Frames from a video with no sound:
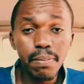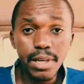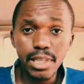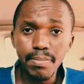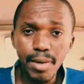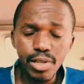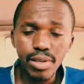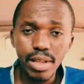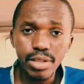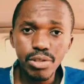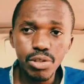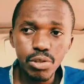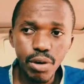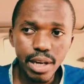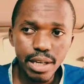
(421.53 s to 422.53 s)
So please make sure that
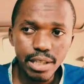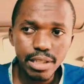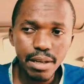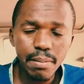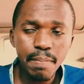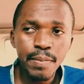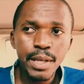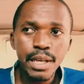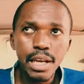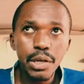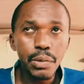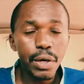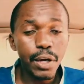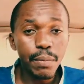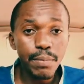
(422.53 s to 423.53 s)
you join a gym.
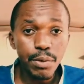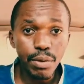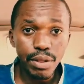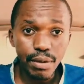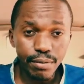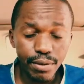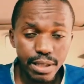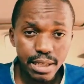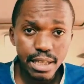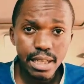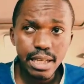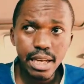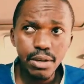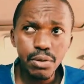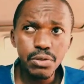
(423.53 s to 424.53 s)
It will help you with the
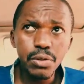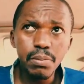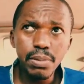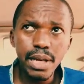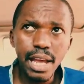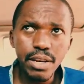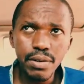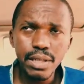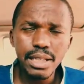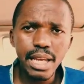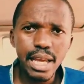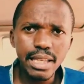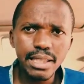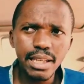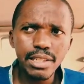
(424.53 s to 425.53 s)
fatigue, and also plan your
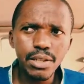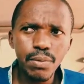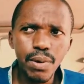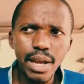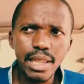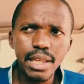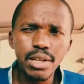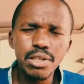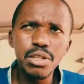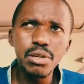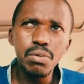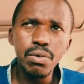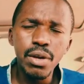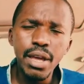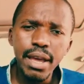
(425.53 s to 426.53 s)
day in such a way that
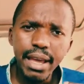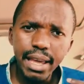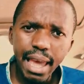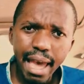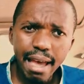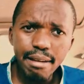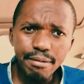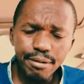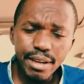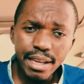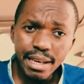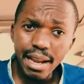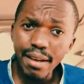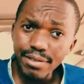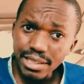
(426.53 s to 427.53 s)
you have
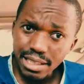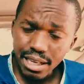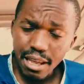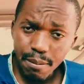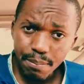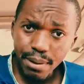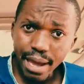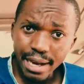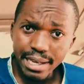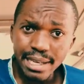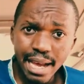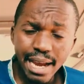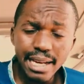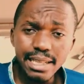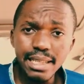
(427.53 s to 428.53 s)
enough sleep at
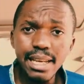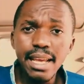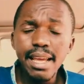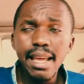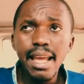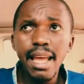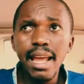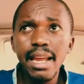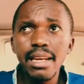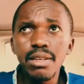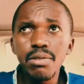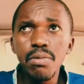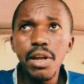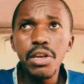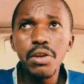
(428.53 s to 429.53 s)
night,
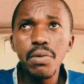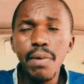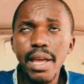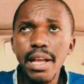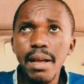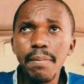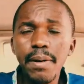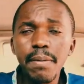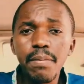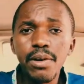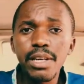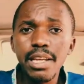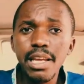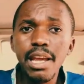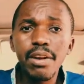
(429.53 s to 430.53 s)
and when you wake up in the
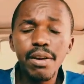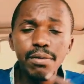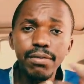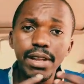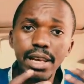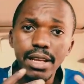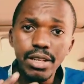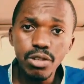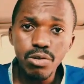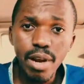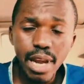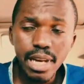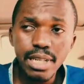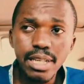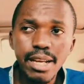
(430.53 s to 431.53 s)
morning, you're not feeling
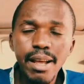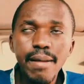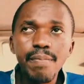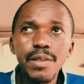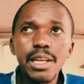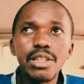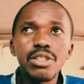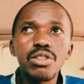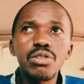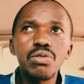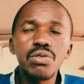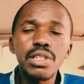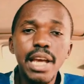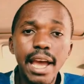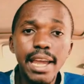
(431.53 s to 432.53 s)
drained and
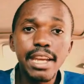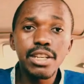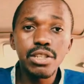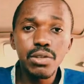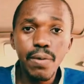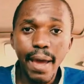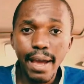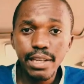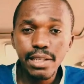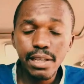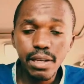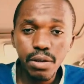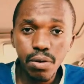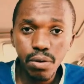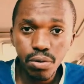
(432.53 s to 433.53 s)
too tired to
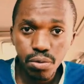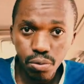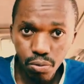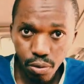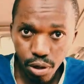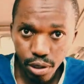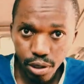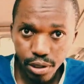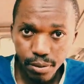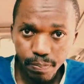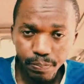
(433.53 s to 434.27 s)
actually go to work.